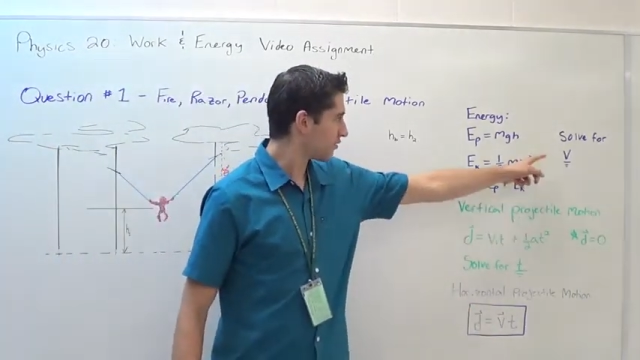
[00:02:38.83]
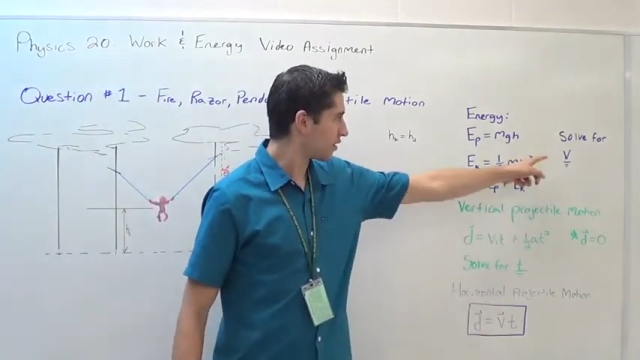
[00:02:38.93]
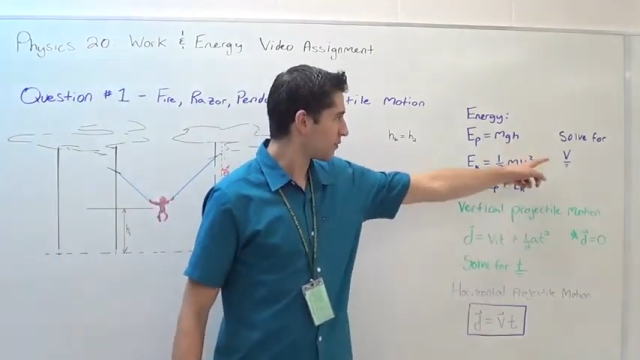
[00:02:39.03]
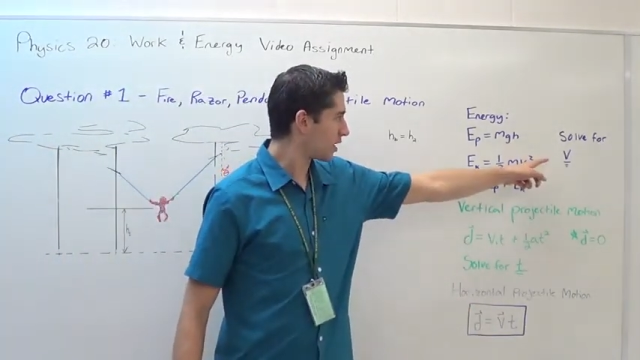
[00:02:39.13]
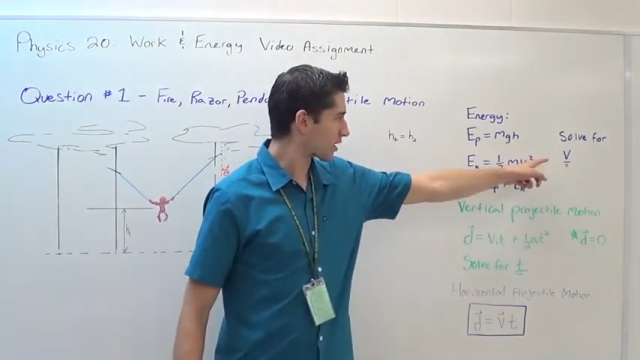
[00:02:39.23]

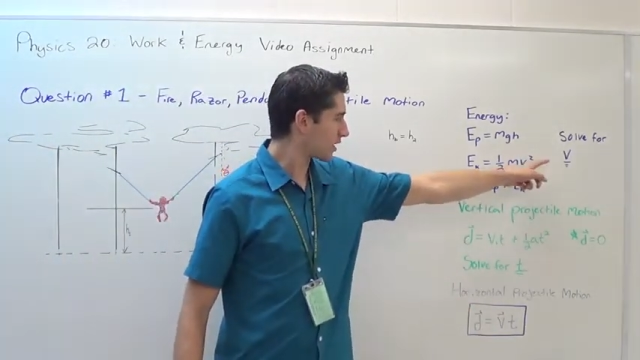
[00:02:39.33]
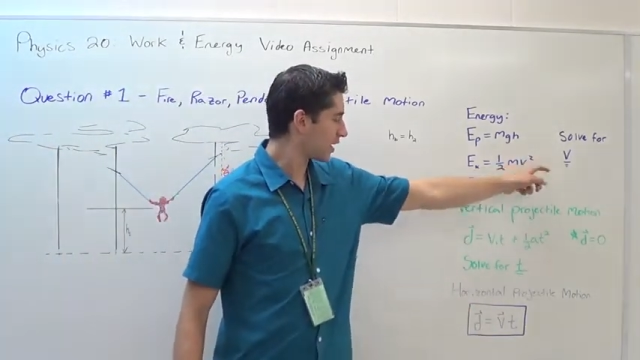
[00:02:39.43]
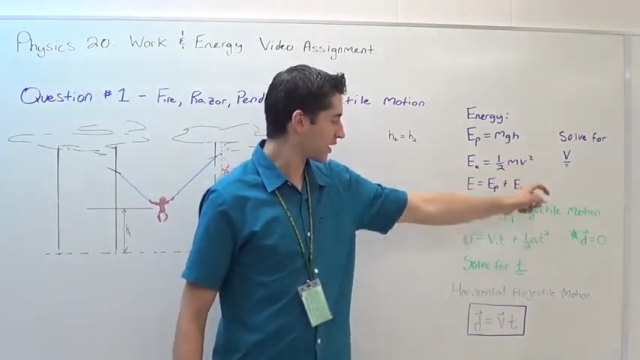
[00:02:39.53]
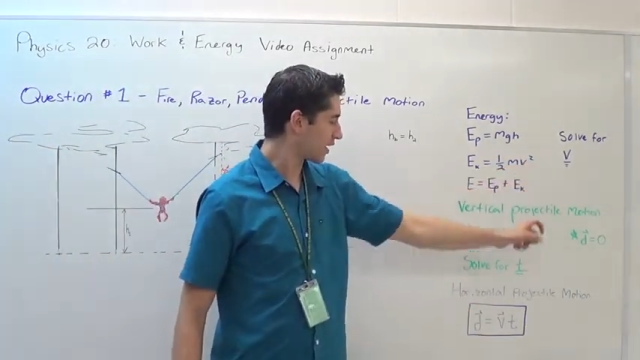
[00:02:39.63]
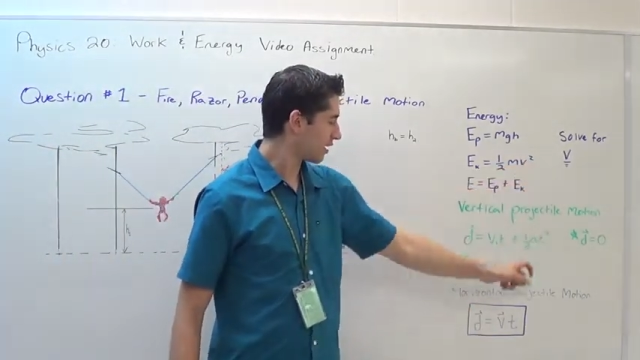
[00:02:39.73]
from our
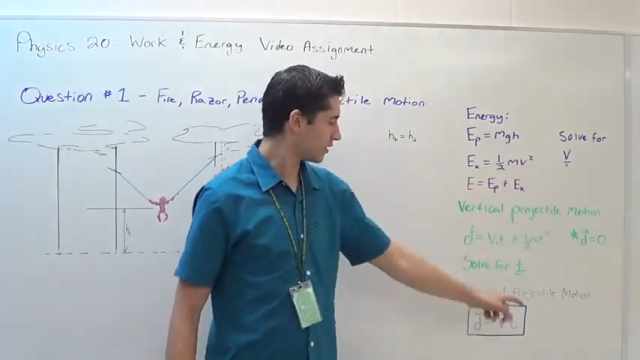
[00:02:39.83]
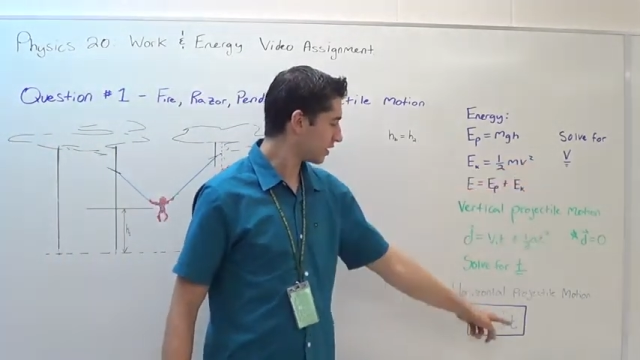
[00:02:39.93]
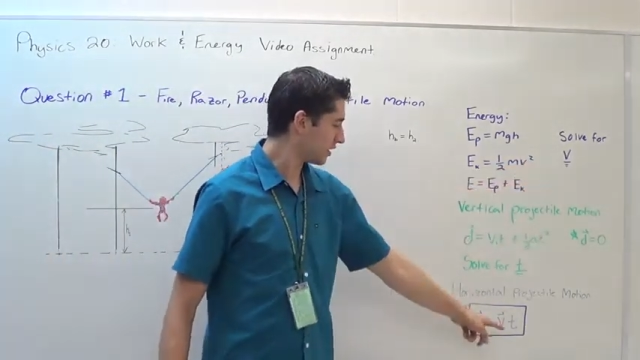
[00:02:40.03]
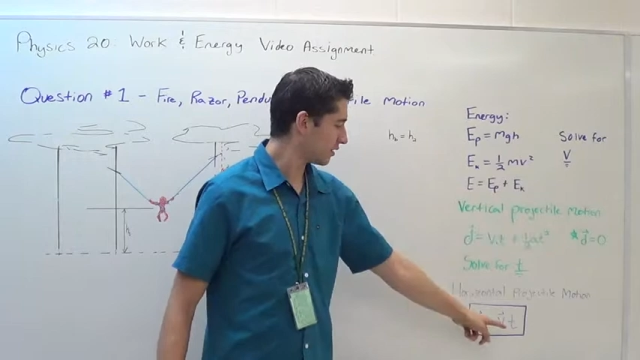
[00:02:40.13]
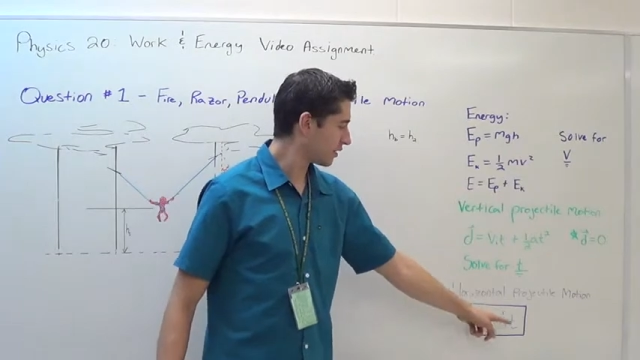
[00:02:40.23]
kinetic
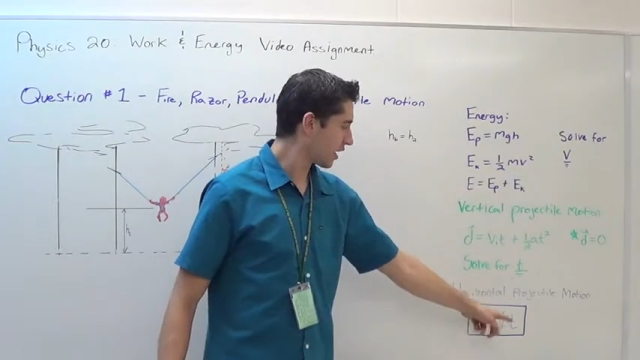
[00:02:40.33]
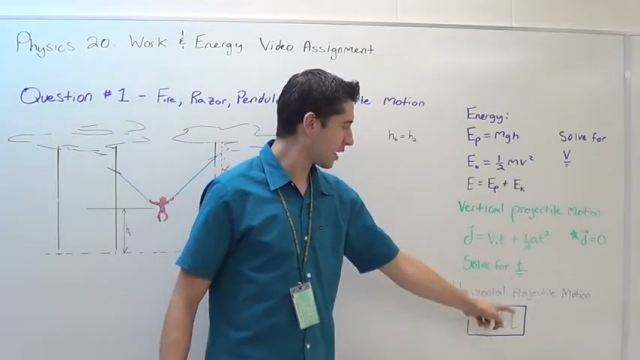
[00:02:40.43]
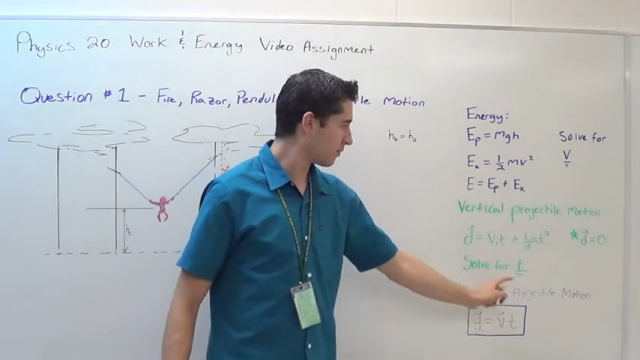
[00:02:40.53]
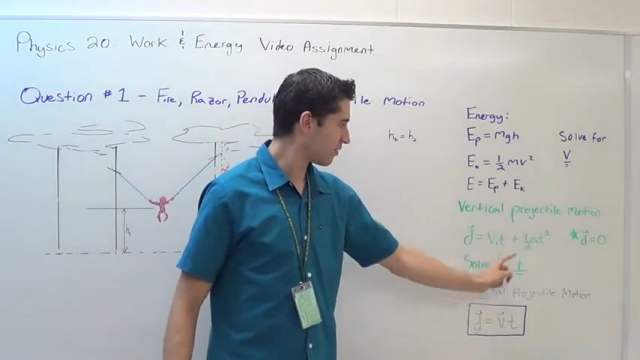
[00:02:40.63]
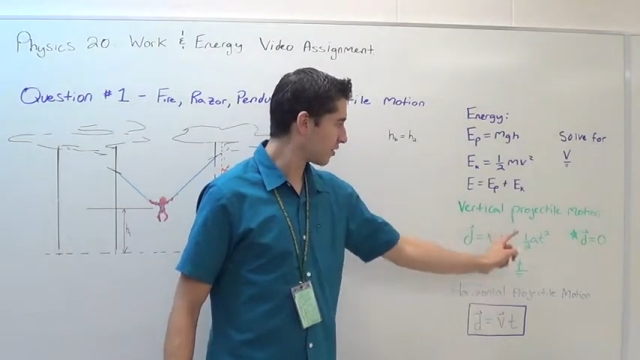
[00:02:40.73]
energy,
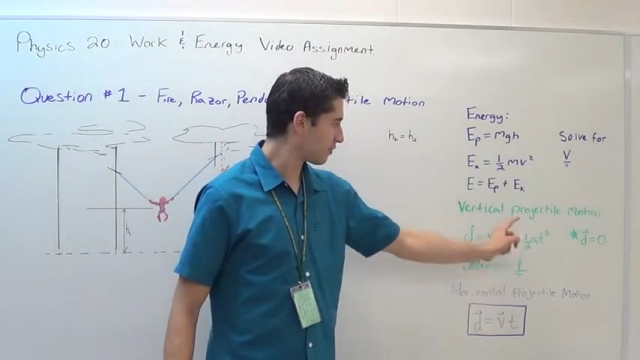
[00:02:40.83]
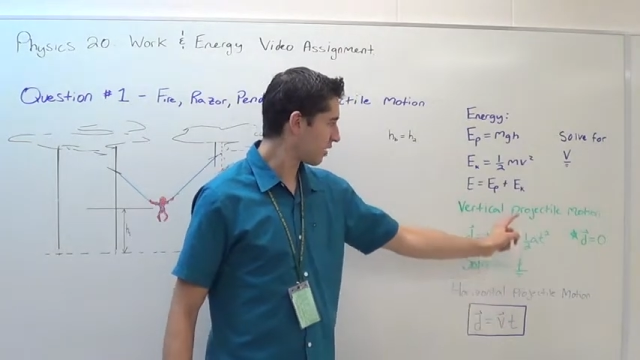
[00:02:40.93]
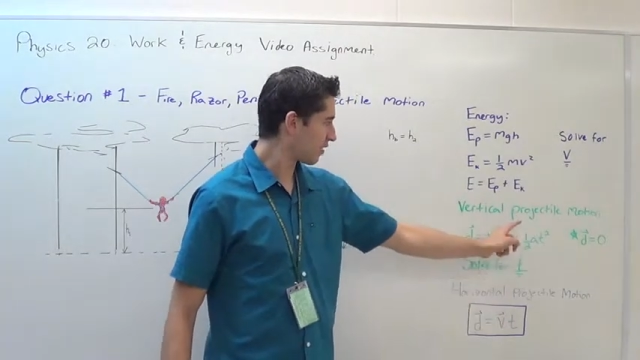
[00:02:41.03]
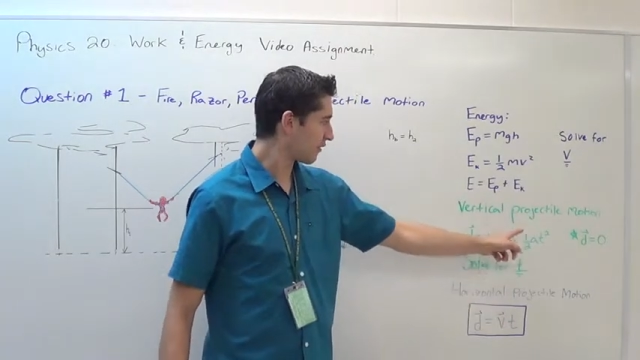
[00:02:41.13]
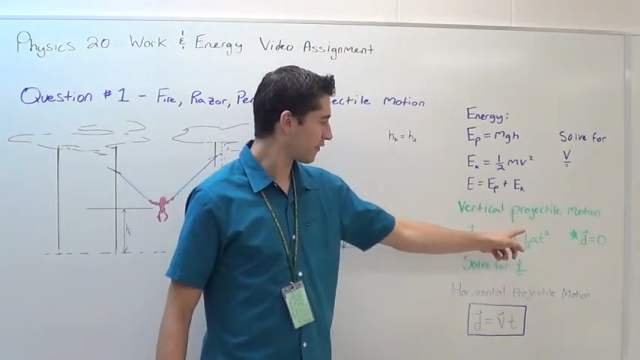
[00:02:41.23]
time from
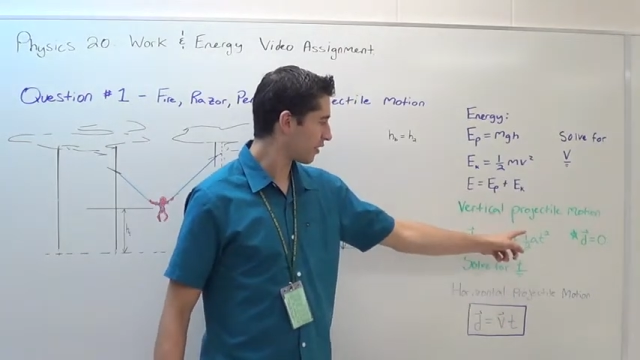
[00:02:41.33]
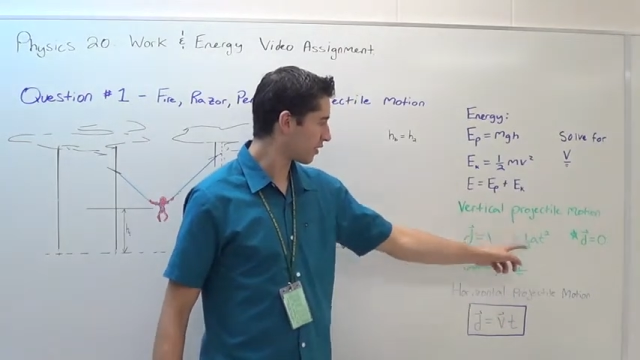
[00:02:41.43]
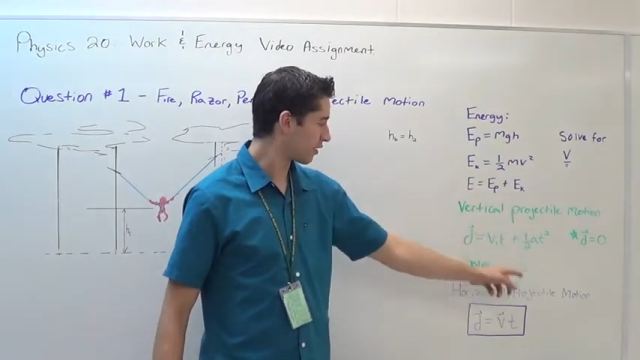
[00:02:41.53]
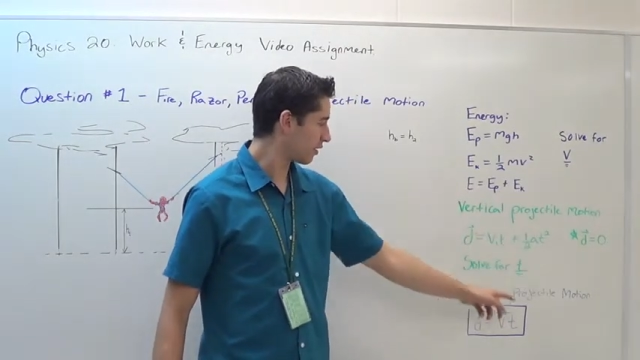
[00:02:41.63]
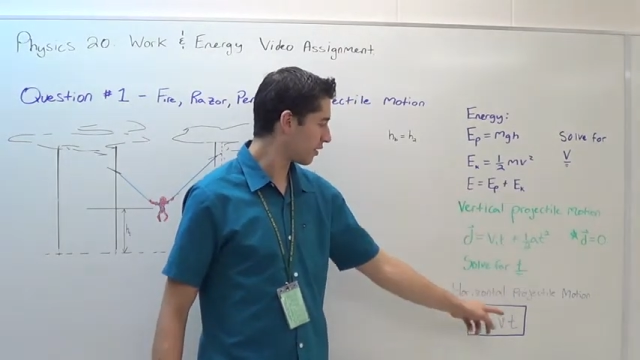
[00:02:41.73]
our
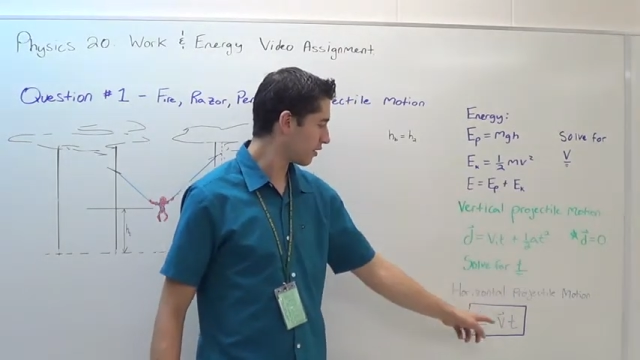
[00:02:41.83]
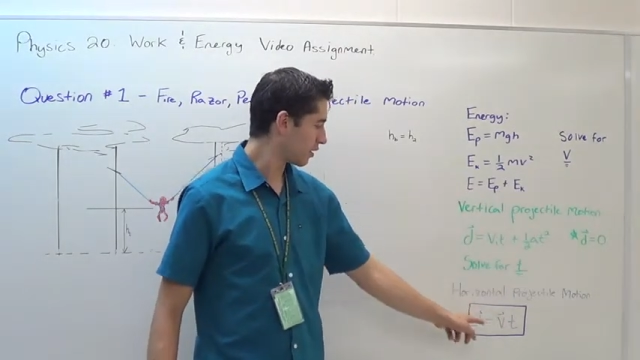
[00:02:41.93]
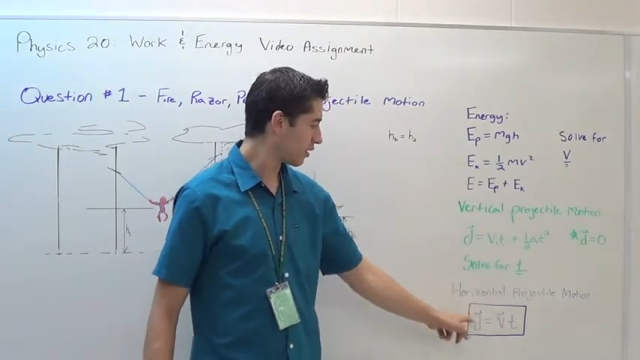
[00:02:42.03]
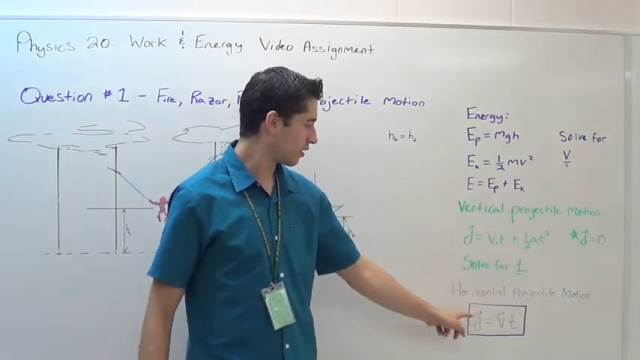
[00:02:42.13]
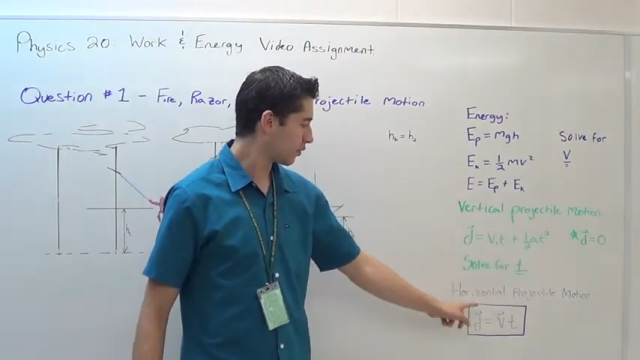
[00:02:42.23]
vertical.
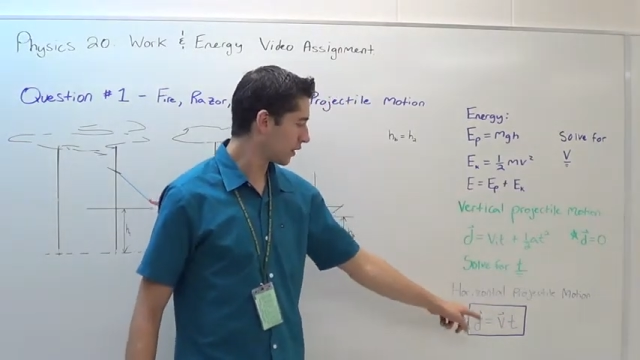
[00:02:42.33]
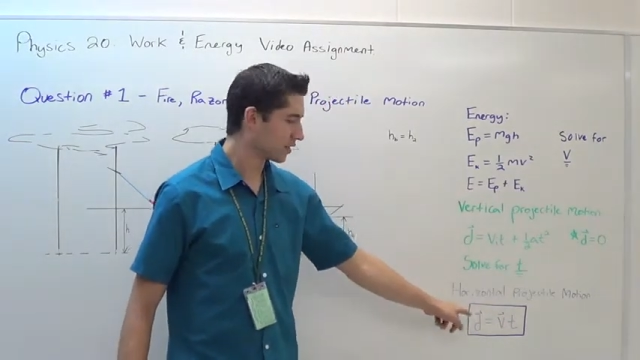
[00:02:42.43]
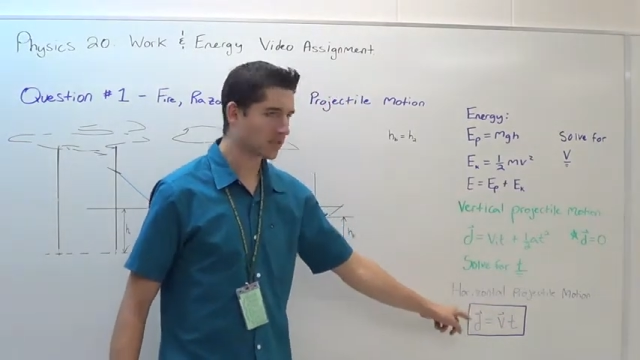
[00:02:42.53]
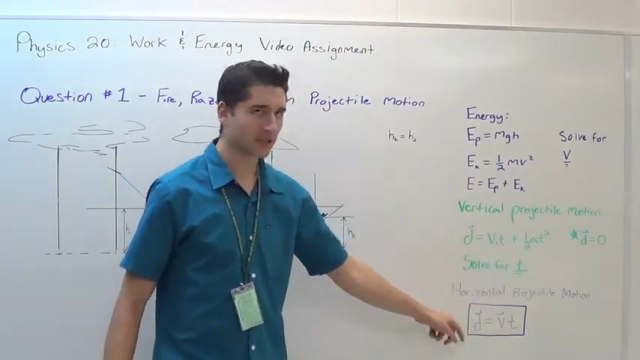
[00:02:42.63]
We can